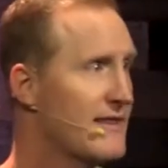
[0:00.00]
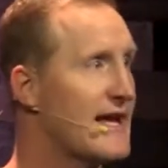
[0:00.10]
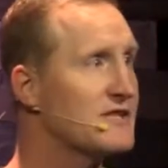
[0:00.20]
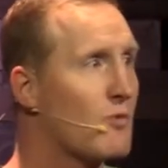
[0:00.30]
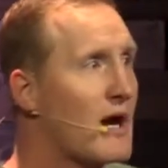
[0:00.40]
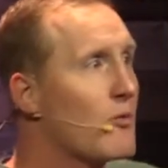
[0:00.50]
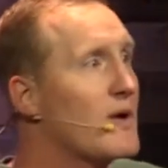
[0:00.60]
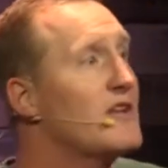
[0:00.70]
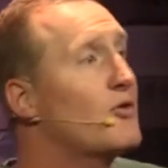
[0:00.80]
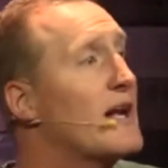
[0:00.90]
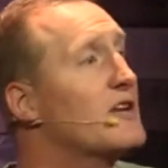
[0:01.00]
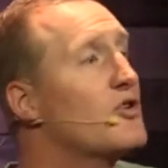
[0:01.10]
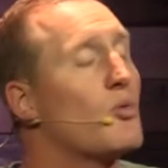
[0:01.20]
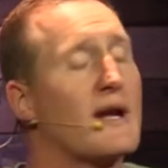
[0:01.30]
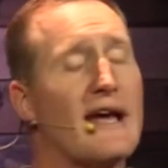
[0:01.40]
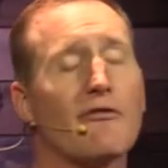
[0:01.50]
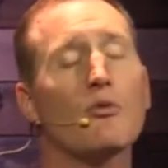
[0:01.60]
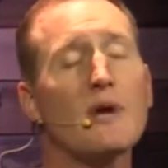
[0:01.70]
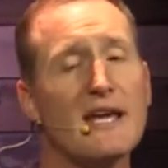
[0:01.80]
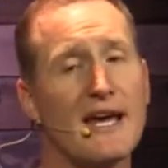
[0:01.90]
That's why we try to do whatever
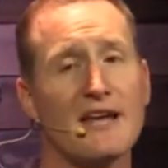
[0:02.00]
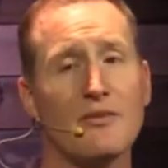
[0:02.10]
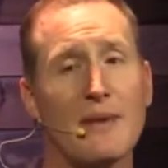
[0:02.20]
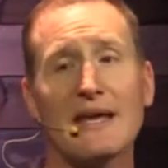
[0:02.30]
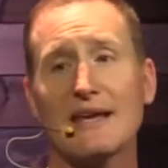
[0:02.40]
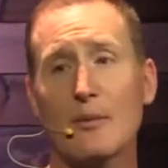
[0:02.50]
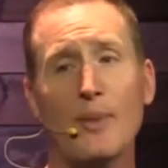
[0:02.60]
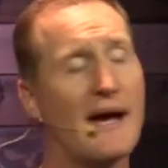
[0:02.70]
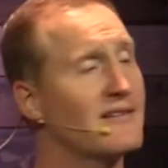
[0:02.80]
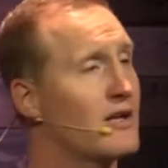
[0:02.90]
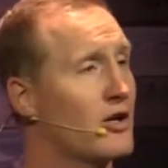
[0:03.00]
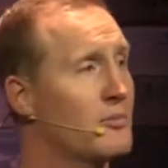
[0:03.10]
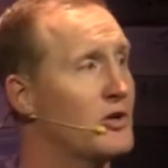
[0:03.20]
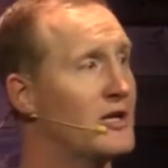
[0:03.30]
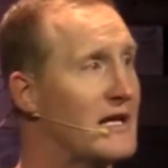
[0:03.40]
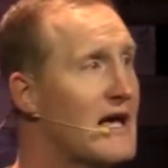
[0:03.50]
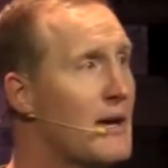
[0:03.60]
we can to make an impact in our community,